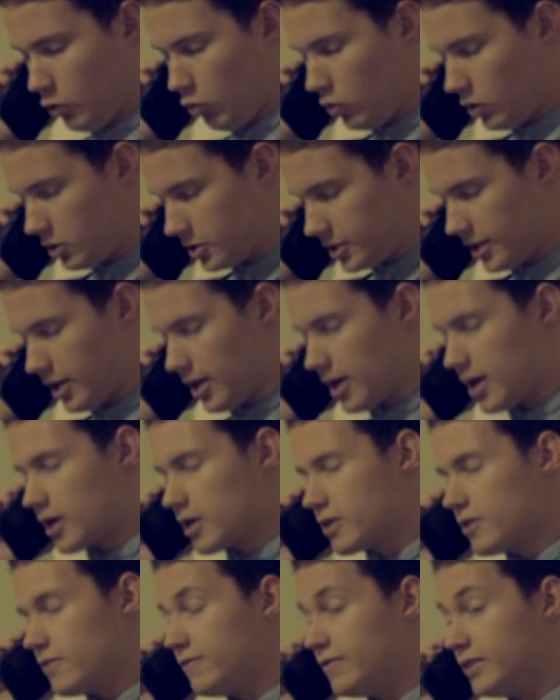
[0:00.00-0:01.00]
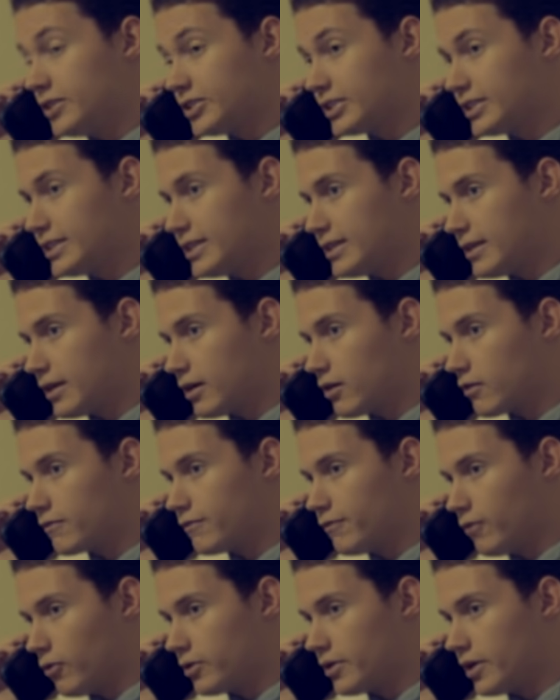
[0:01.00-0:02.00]
Wilting. I got an efficiency thing on
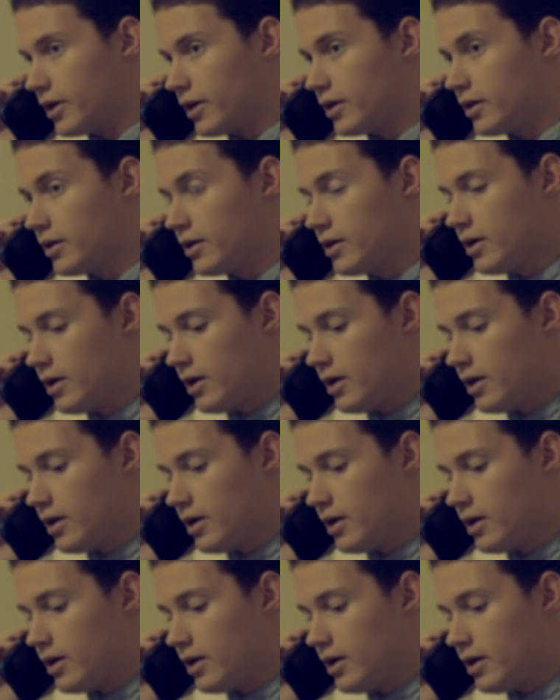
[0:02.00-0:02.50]
4-day